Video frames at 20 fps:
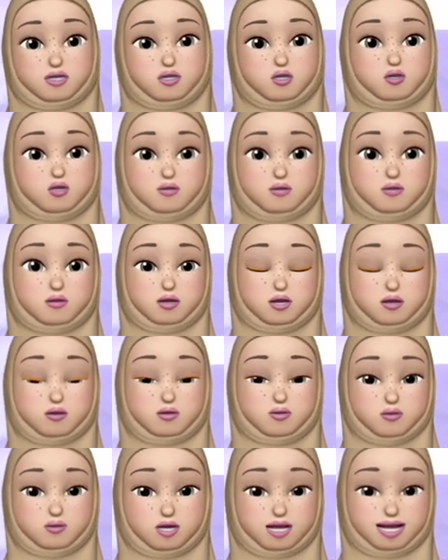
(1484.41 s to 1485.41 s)
and
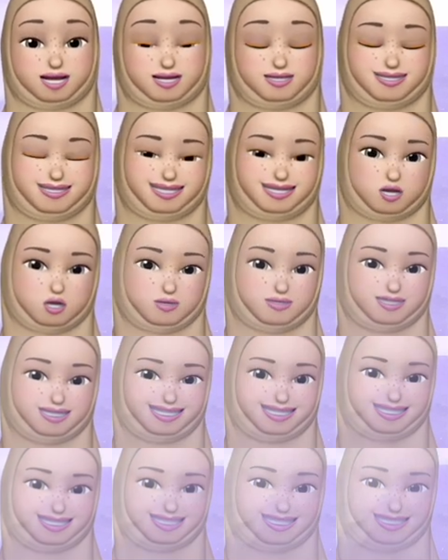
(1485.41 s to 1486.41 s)
2.1
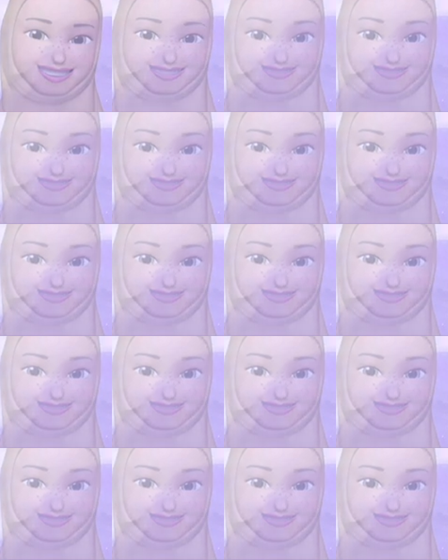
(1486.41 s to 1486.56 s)
km.